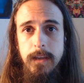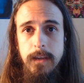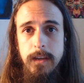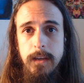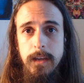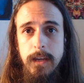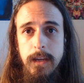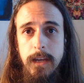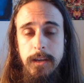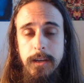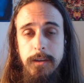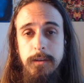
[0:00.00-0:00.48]

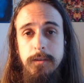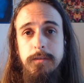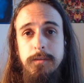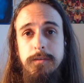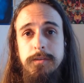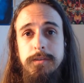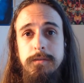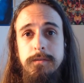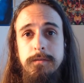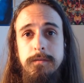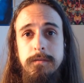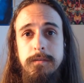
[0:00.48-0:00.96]
And you could
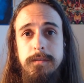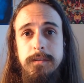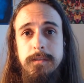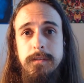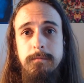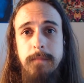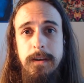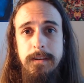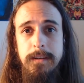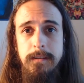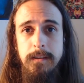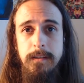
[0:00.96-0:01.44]
choose to
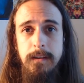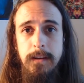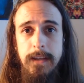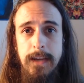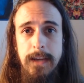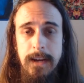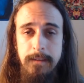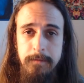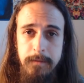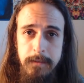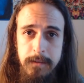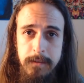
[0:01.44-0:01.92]
mentally,
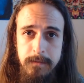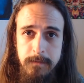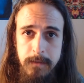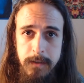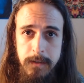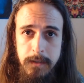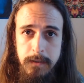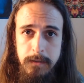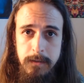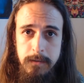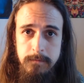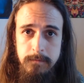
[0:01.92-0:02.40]
after this
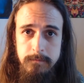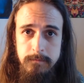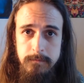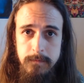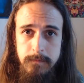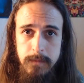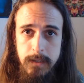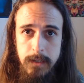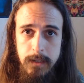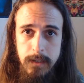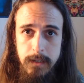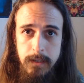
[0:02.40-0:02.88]
video,
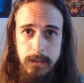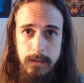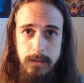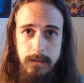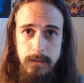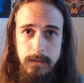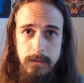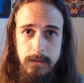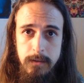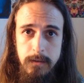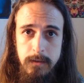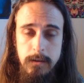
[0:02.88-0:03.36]

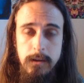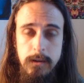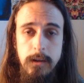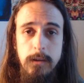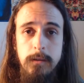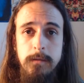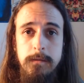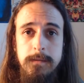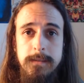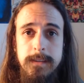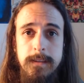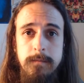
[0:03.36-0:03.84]

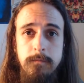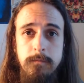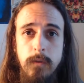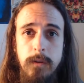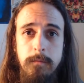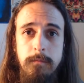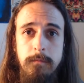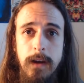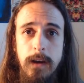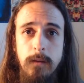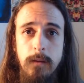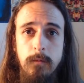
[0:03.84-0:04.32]
close them one
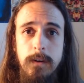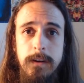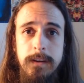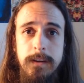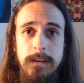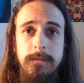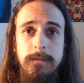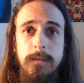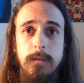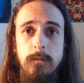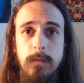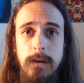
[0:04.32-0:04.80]
by one if
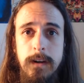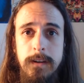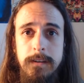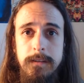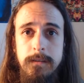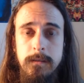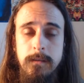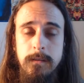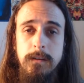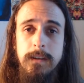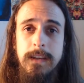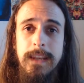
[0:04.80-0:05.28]
you want,
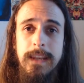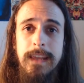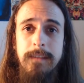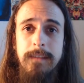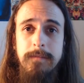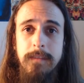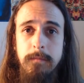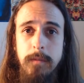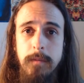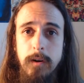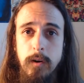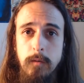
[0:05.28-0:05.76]
or leave
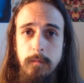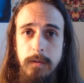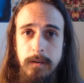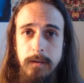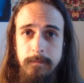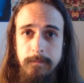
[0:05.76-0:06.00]
them open.